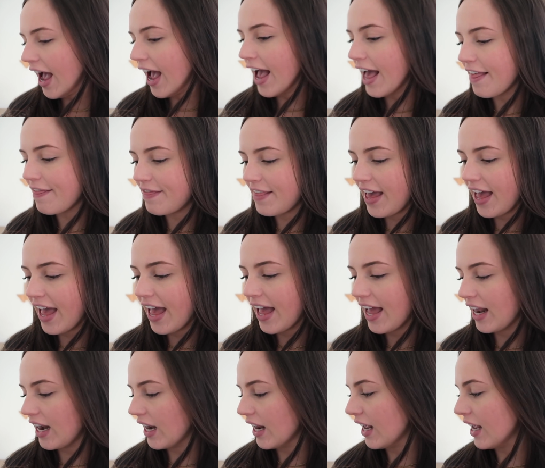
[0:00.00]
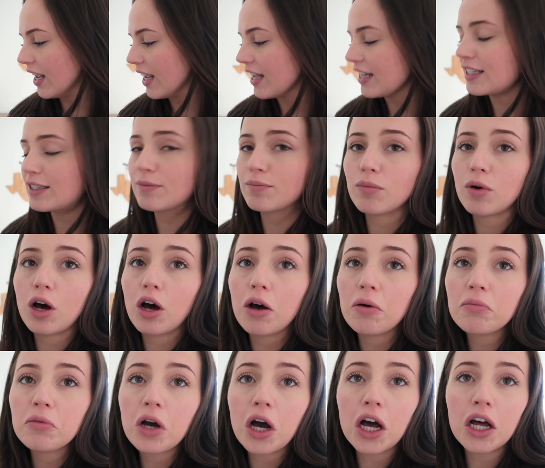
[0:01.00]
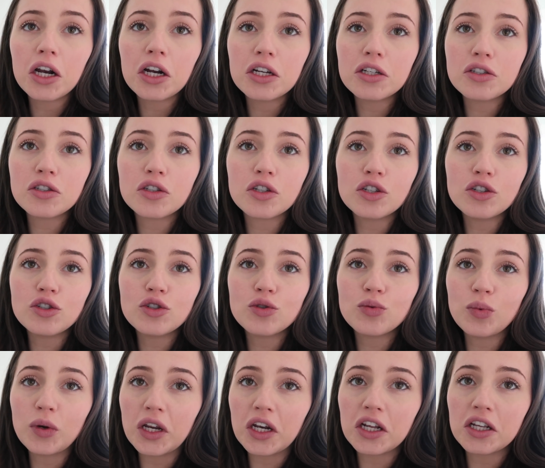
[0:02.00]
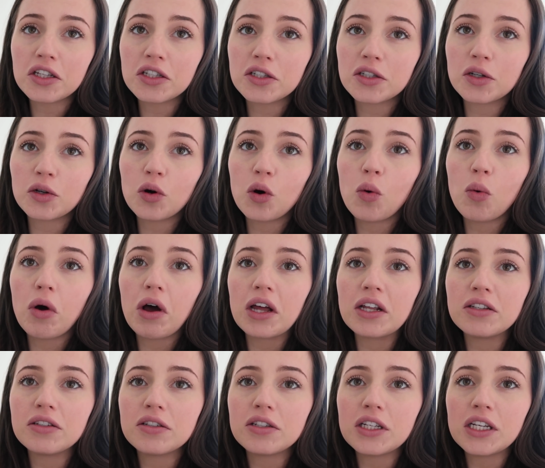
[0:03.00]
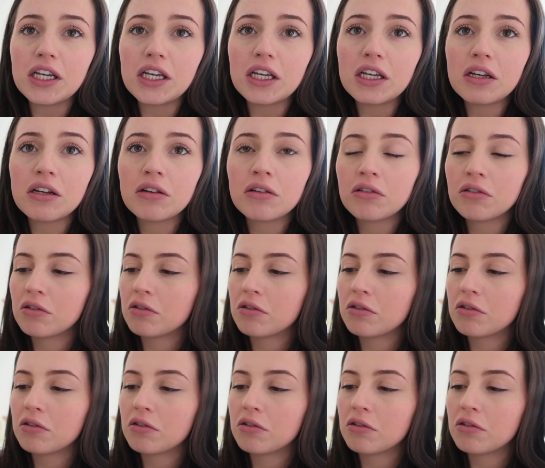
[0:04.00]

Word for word: And then his mom got us the sweetest little onesie